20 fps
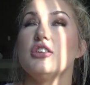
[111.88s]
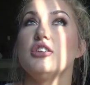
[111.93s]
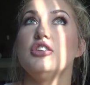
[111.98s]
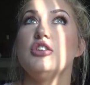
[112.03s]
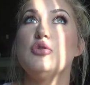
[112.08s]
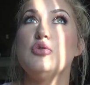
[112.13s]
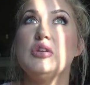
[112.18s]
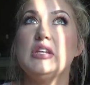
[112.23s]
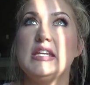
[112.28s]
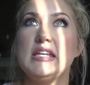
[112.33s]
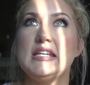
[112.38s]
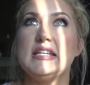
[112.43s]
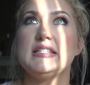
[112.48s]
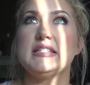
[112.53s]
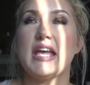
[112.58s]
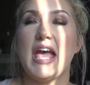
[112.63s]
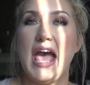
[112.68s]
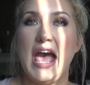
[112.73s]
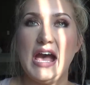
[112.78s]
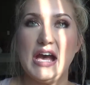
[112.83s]
you need
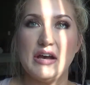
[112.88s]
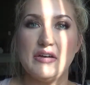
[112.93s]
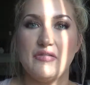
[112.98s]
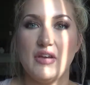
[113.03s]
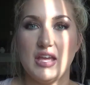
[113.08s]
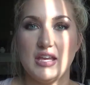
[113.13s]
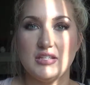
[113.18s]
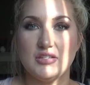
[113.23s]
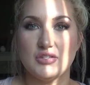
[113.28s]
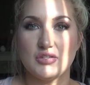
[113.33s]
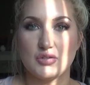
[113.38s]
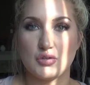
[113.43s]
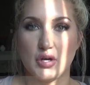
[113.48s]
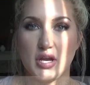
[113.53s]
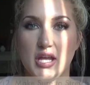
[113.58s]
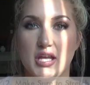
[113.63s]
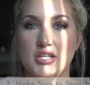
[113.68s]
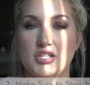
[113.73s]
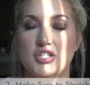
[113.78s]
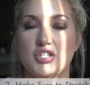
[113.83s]
to have a
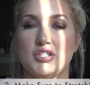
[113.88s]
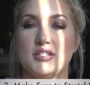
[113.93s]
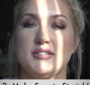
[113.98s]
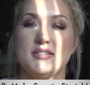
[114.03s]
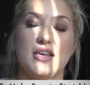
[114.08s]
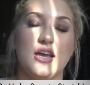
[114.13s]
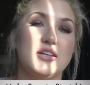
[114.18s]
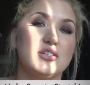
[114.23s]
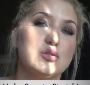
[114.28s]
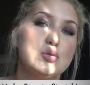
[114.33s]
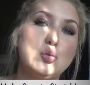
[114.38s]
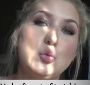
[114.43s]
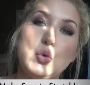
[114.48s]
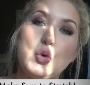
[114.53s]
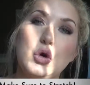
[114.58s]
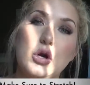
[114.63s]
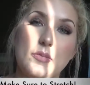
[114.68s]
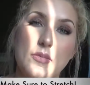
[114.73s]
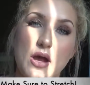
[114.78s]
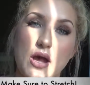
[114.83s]

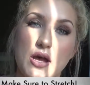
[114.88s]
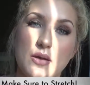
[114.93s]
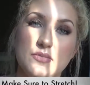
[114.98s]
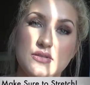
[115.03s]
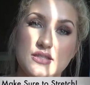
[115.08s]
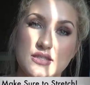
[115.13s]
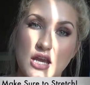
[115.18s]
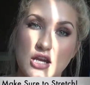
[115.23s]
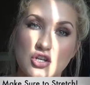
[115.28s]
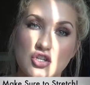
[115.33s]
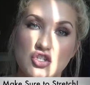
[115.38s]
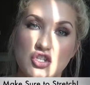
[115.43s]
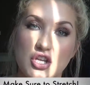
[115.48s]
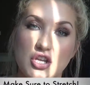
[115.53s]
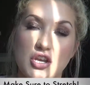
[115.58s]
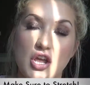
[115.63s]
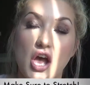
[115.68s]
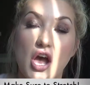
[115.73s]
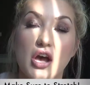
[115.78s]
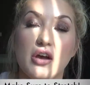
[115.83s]
stretch/warm-up
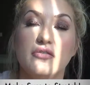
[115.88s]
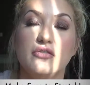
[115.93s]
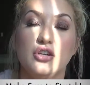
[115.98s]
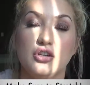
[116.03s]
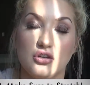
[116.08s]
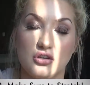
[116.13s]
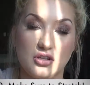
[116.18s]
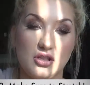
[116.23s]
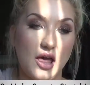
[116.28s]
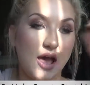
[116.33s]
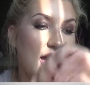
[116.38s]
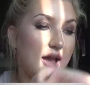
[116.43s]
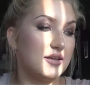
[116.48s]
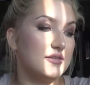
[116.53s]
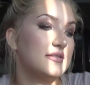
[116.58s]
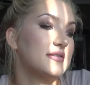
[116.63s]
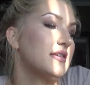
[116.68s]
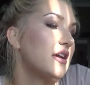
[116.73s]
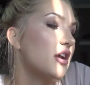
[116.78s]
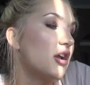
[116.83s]
section of your
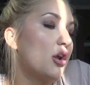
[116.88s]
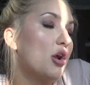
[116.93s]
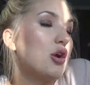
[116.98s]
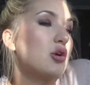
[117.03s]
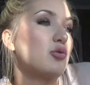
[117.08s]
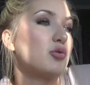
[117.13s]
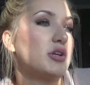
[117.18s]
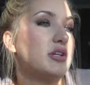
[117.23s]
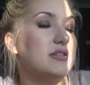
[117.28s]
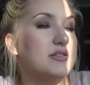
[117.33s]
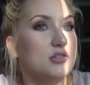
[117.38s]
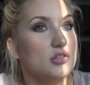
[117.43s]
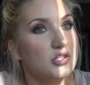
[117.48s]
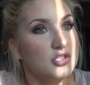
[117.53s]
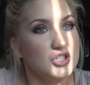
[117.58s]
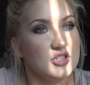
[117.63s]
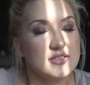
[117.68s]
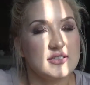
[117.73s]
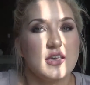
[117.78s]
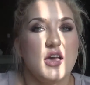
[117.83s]
class.
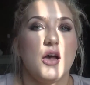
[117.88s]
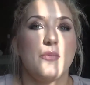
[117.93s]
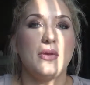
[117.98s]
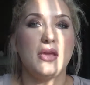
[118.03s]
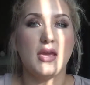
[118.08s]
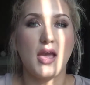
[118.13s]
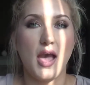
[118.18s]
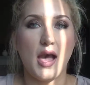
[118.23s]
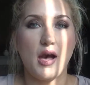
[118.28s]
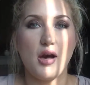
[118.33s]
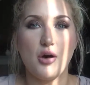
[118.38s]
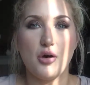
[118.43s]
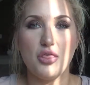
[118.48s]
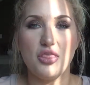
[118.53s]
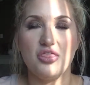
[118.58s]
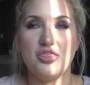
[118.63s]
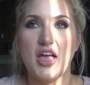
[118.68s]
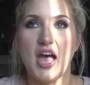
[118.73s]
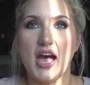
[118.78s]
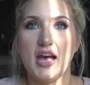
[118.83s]
Research is coming
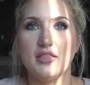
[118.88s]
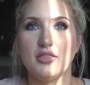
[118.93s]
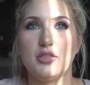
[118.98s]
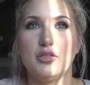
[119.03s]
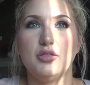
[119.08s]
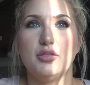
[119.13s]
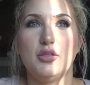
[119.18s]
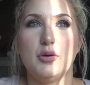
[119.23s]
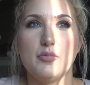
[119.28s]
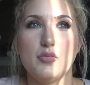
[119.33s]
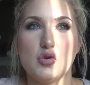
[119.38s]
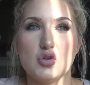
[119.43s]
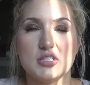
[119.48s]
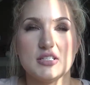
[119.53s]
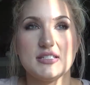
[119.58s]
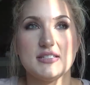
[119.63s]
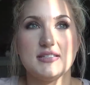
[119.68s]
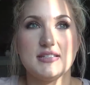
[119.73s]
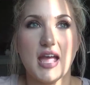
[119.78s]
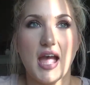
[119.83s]
out that the more
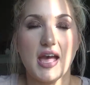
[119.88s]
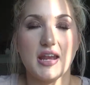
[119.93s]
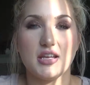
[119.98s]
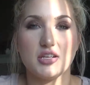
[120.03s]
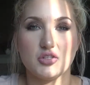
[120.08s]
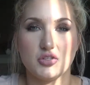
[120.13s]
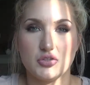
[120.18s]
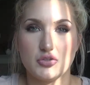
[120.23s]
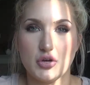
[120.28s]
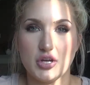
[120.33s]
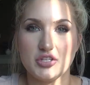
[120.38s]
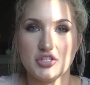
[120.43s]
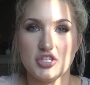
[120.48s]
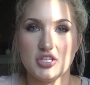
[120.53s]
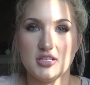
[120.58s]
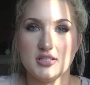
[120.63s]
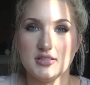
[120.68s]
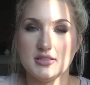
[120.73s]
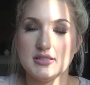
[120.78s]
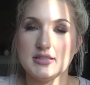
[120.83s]
static
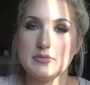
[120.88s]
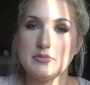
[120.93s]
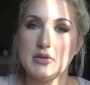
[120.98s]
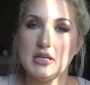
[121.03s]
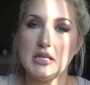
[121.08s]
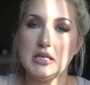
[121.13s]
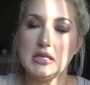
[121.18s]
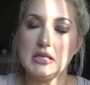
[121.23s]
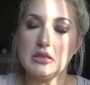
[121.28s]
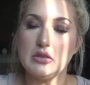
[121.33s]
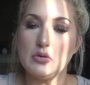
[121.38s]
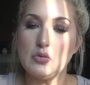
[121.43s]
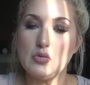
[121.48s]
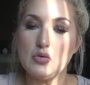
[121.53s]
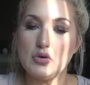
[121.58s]
stretches, meaning the